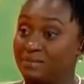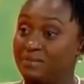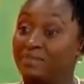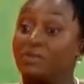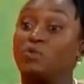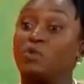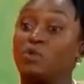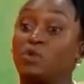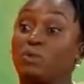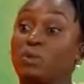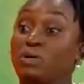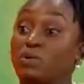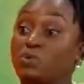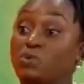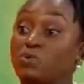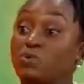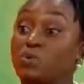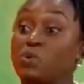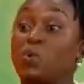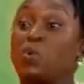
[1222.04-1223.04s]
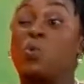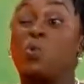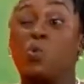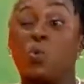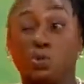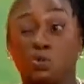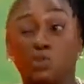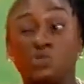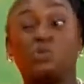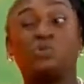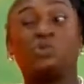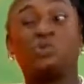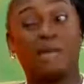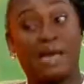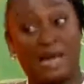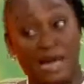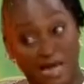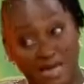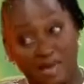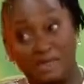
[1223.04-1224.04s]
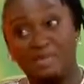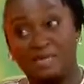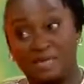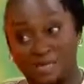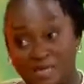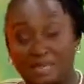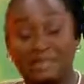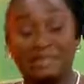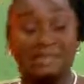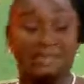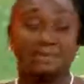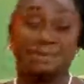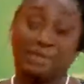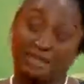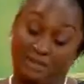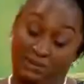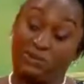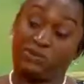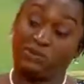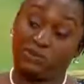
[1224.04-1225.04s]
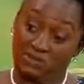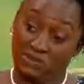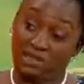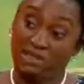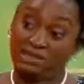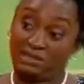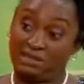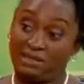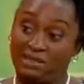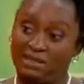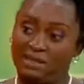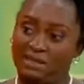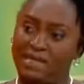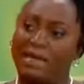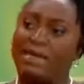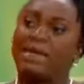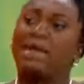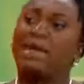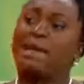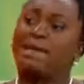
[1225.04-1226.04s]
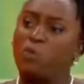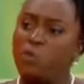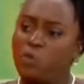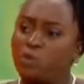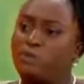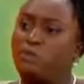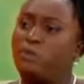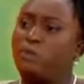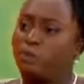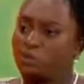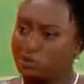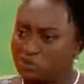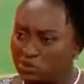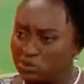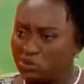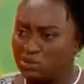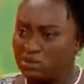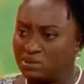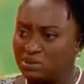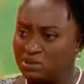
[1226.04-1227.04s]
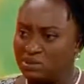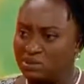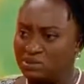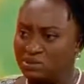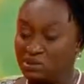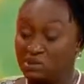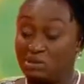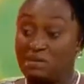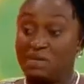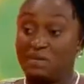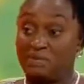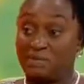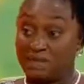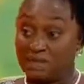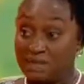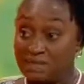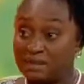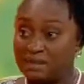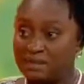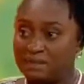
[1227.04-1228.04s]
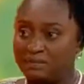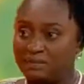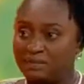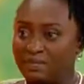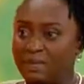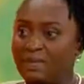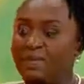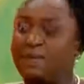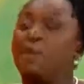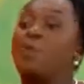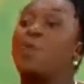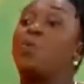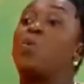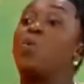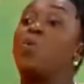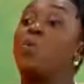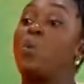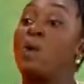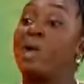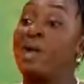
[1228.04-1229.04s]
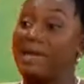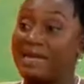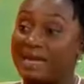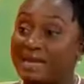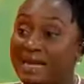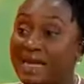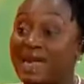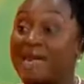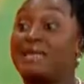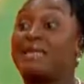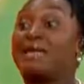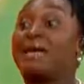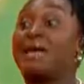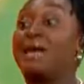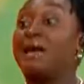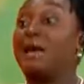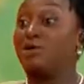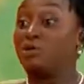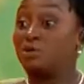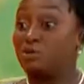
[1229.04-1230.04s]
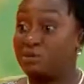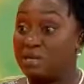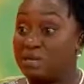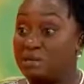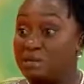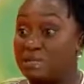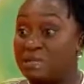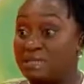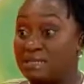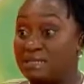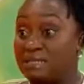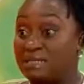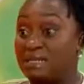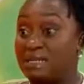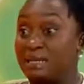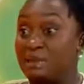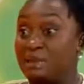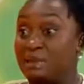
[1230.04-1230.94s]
Number two, what should I be eating? Like Dr. Ketch said, what portions should I be eating? When and how should I be eating them?